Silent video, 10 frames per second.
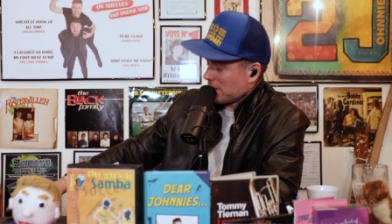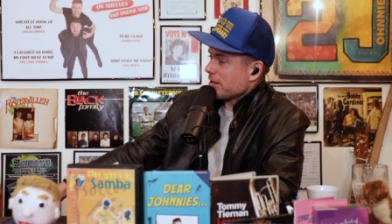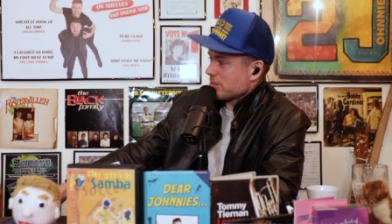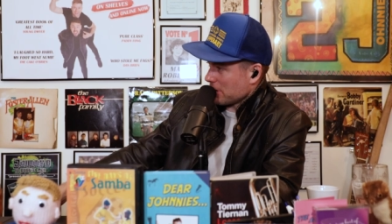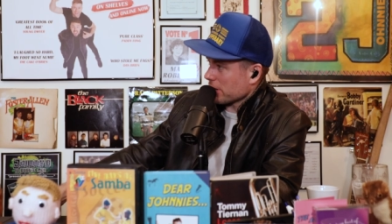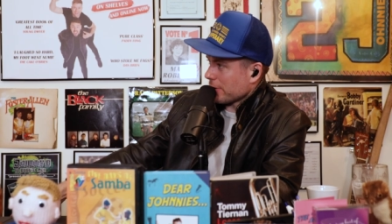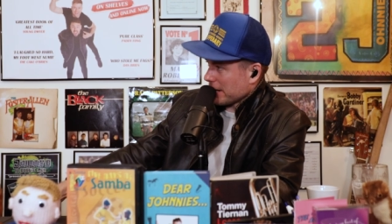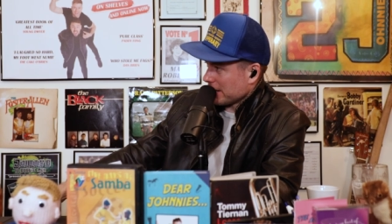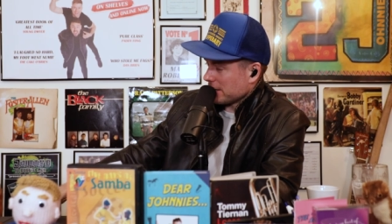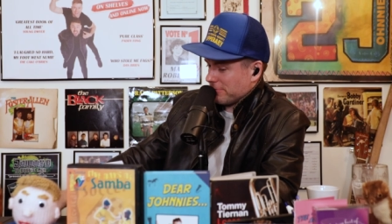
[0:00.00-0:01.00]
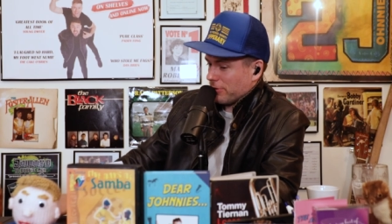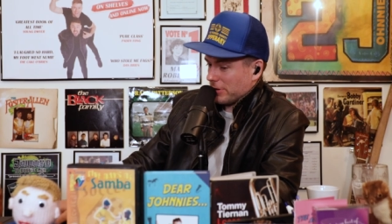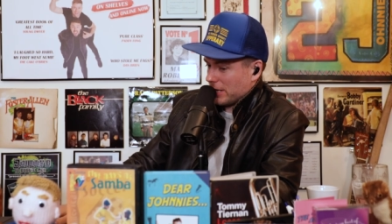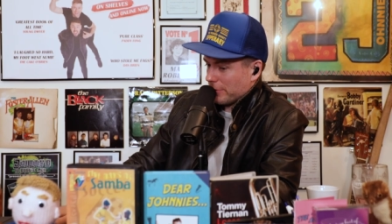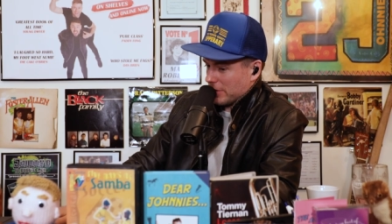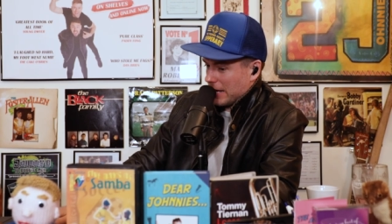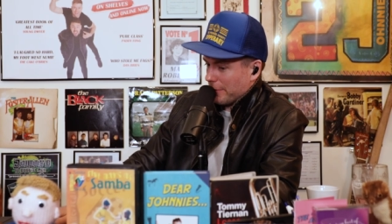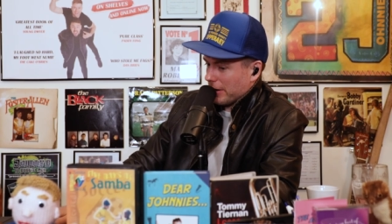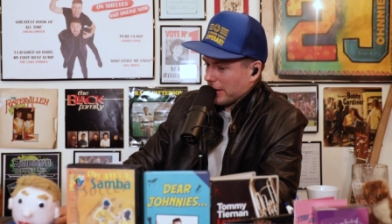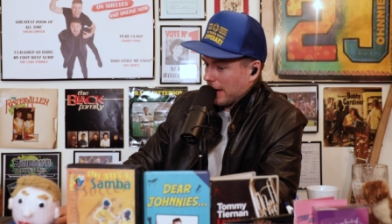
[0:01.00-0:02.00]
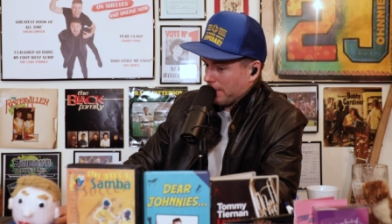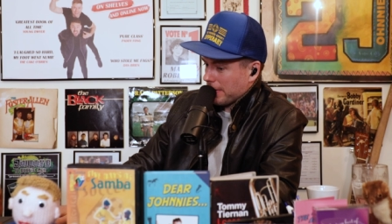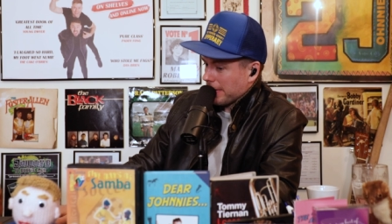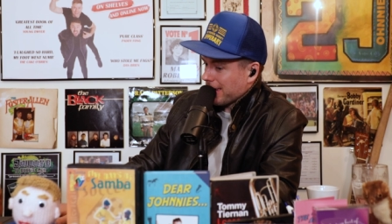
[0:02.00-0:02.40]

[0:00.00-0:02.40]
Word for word: Well, there was an earthquake and fucking yeah. thing went haywire, yeah.